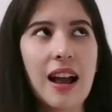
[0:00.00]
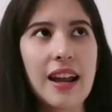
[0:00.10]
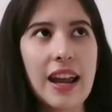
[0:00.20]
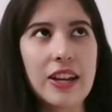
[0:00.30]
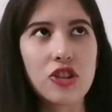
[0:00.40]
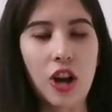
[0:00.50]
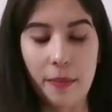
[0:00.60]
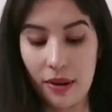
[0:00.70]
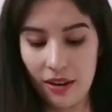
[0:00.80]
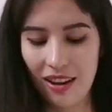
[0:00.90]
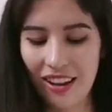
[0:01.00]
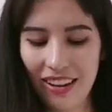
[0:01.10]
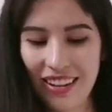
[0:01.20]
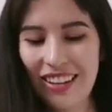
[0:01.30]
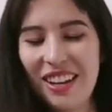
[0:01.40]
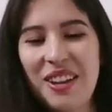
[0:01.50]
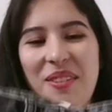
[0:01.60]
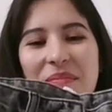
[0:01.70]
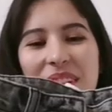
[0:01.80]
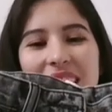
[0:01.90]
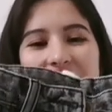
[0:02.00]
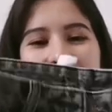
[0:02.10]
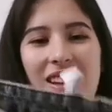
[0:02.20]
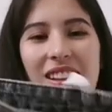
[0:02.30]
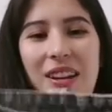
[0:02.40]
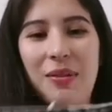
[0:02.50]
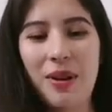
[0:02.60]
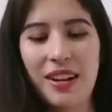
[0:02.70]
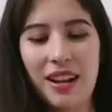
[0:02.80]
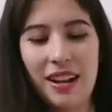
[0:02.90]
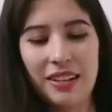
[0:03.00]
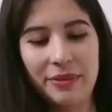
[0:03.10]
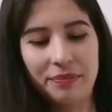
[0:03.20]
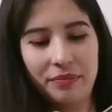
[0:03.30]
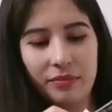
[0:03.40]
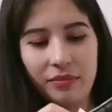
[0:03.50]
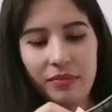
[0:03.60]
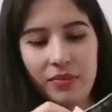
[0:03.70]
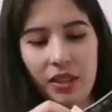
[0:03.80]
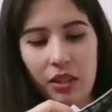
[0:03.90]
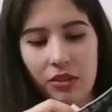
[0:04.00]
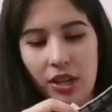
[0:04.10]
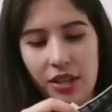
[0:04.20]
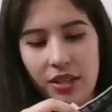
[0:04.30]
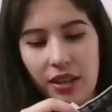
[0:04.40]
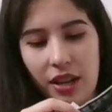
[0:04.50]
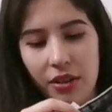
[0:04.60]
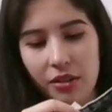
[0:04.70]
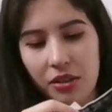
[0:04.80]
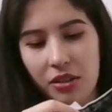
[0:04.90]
I hate shopping. But yeah, I thought like, why not try this out?